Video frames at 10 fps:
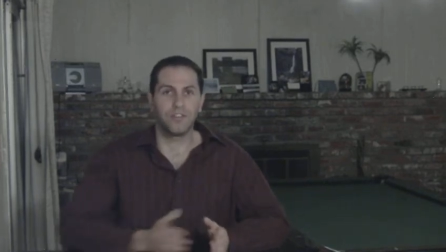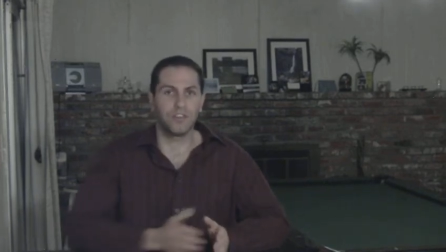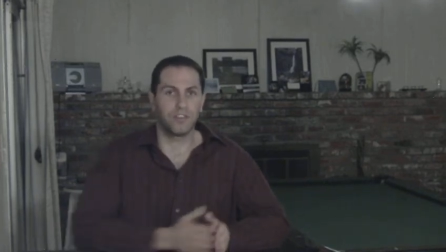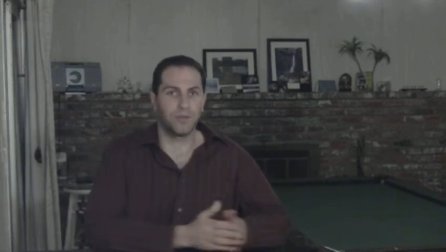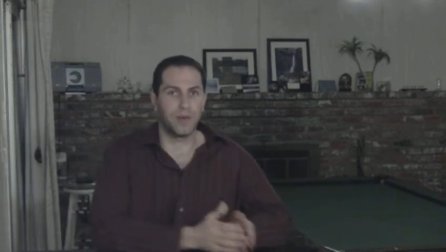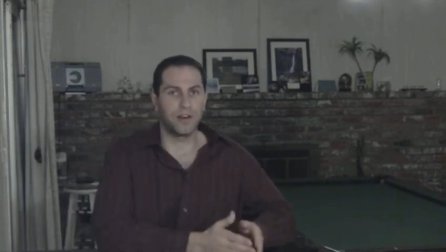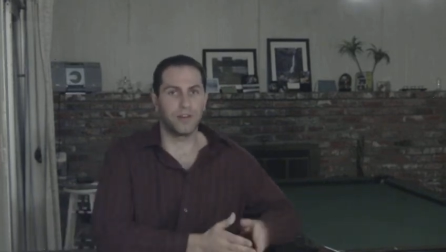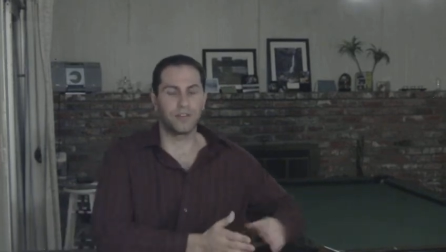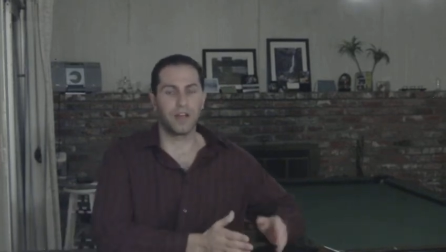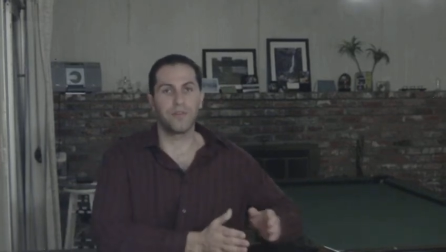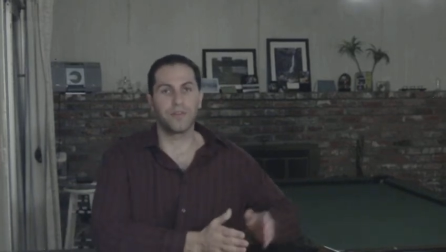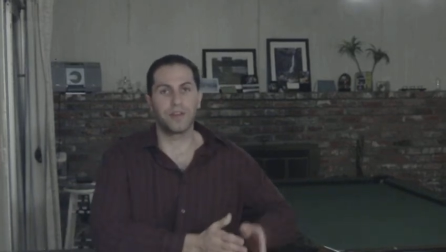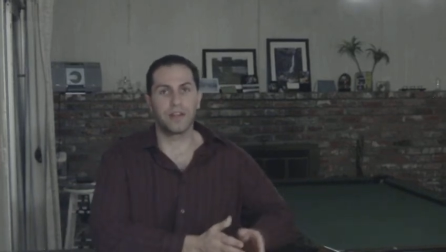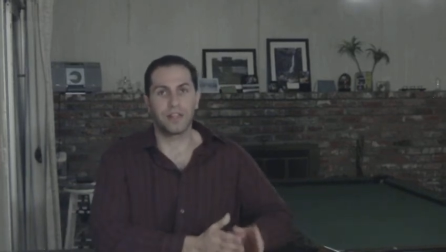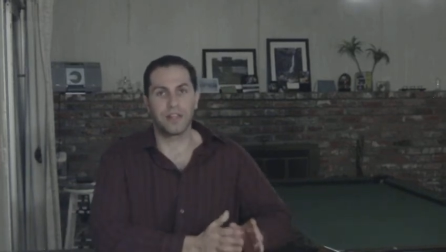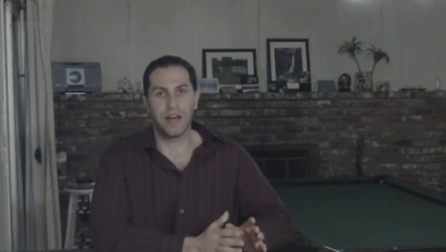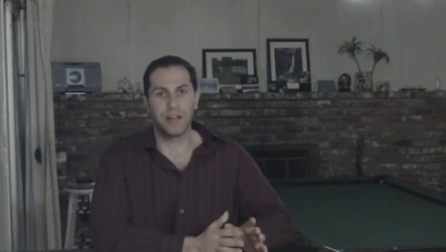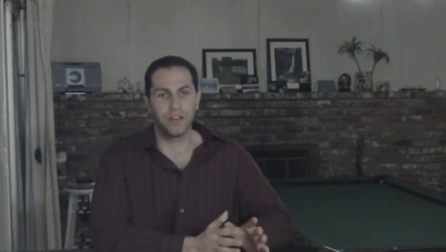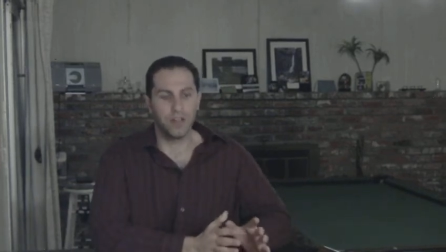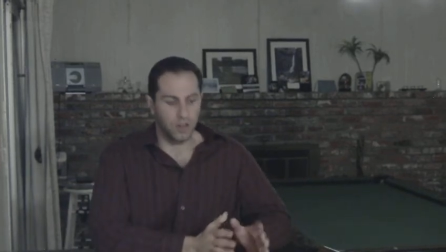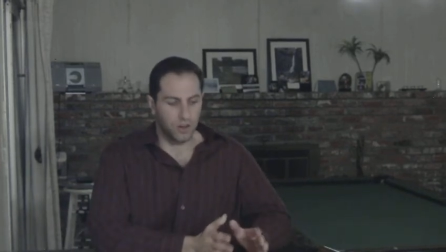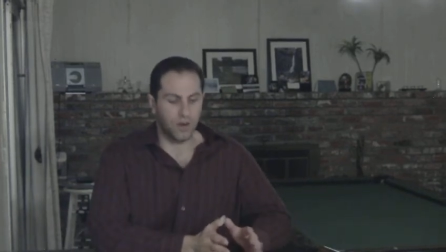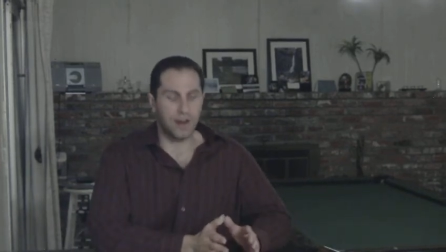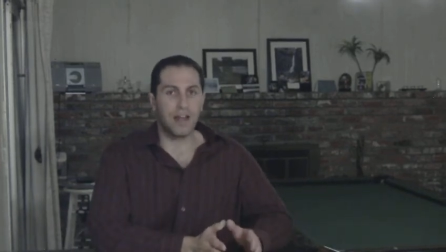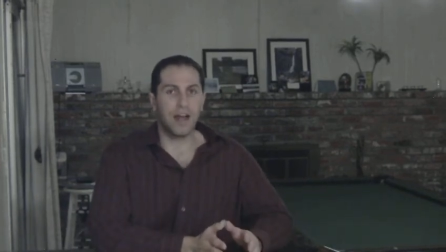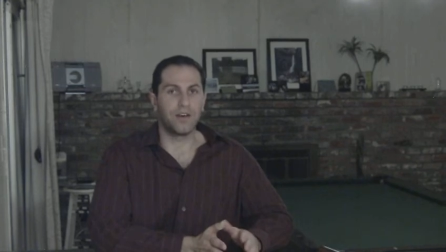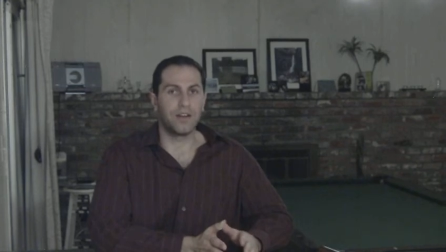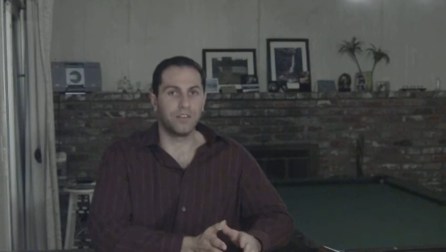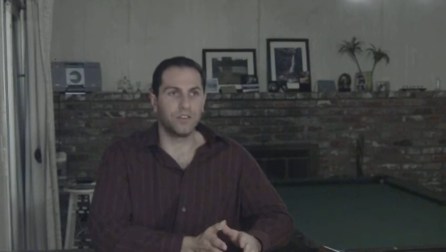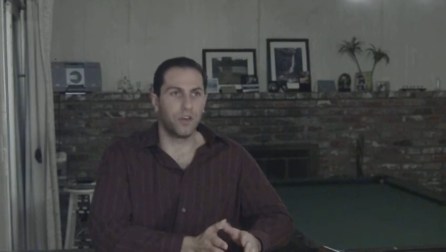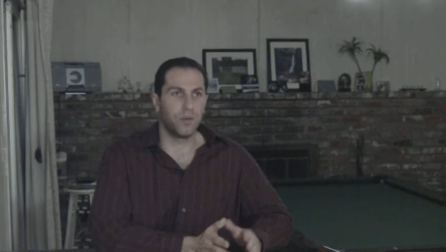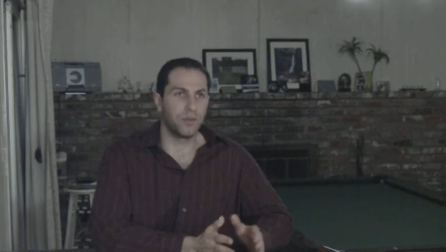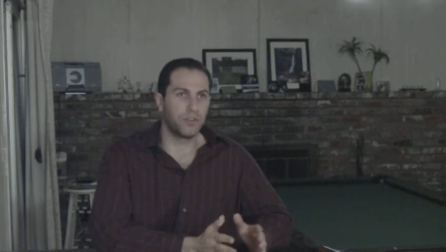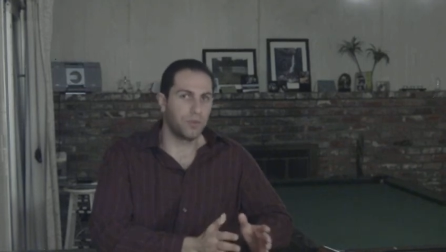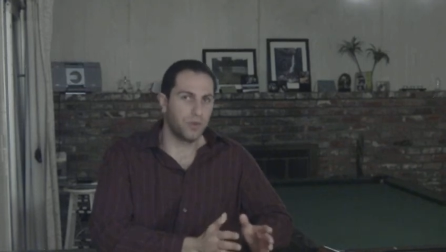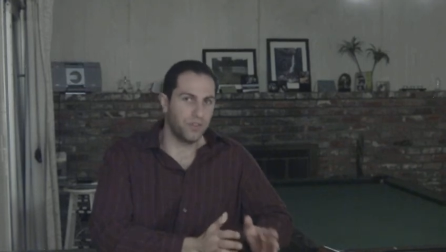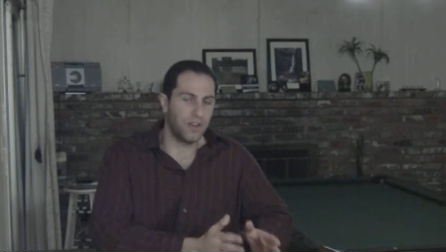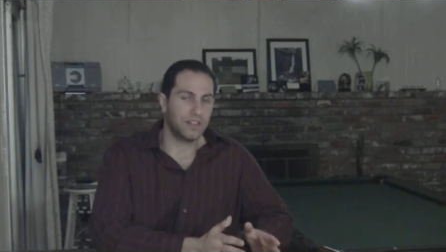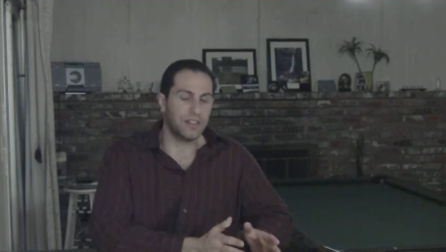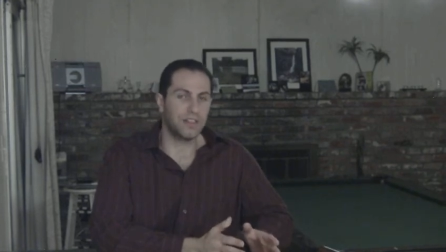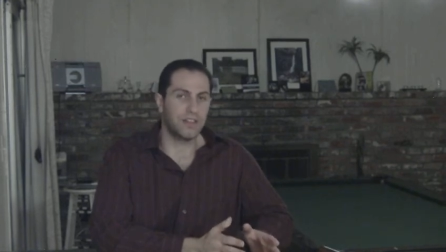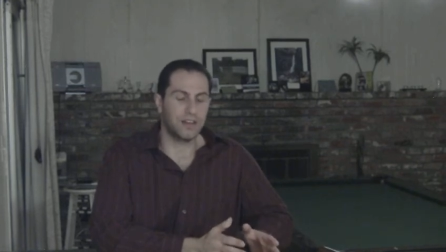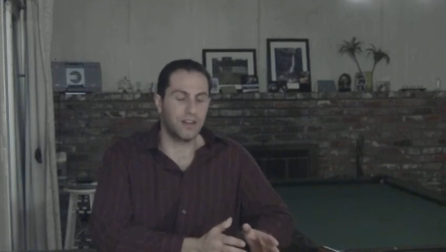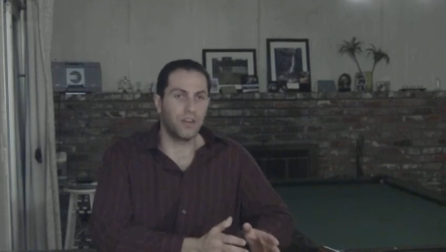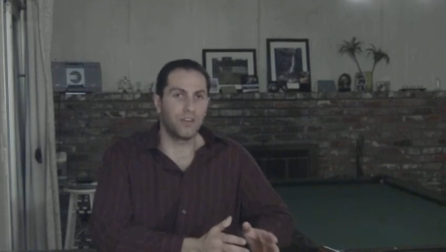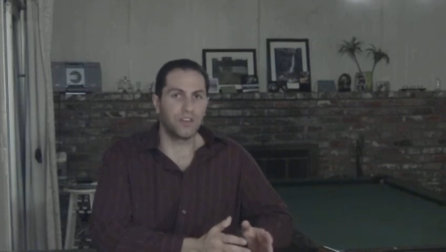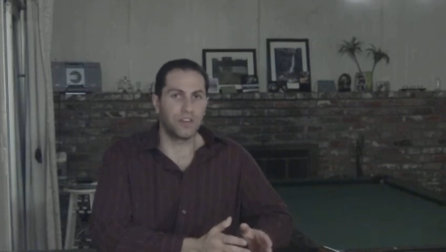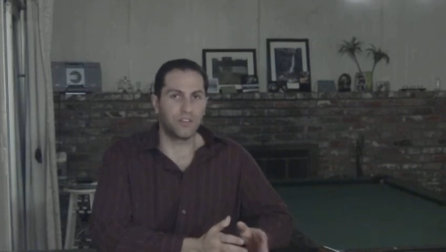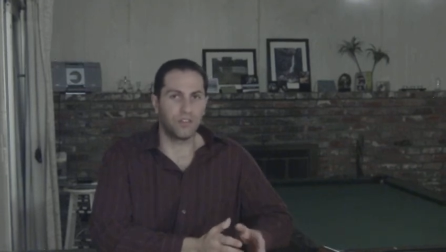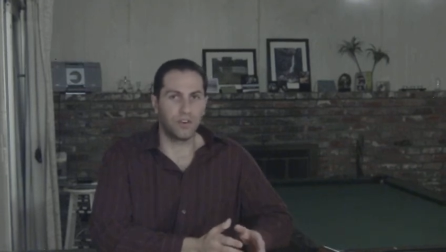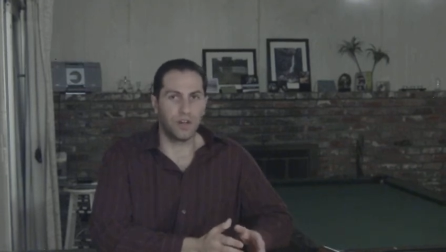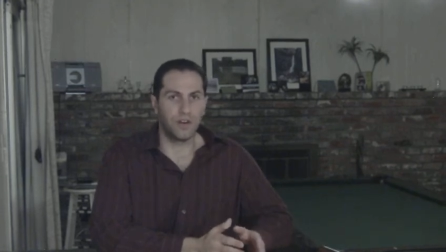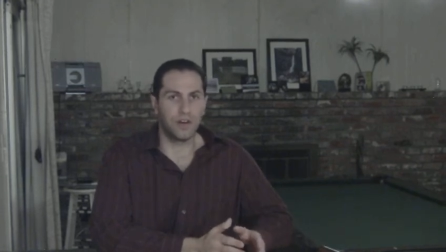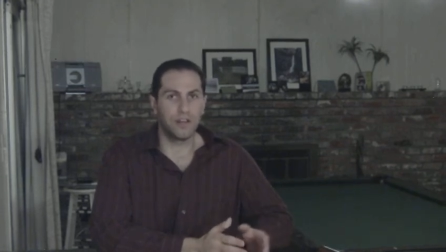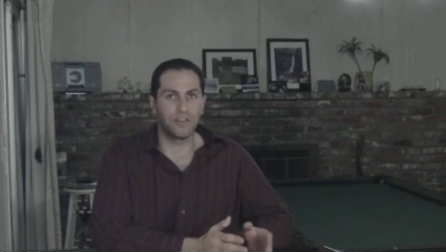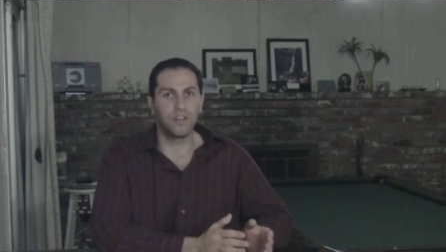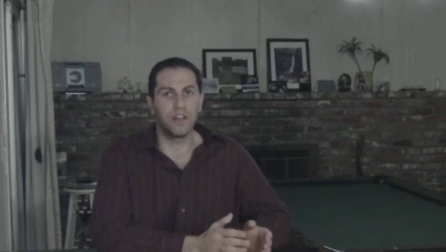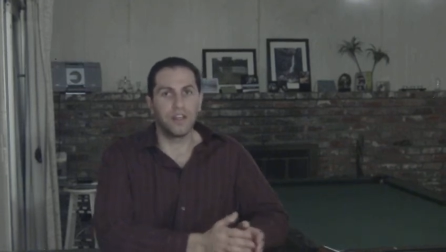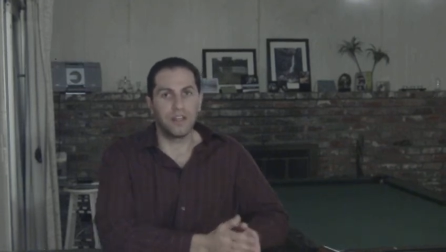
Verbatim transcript: It's just a matter of time of getting that Right now, it's almost perfecting the technology in certain areas.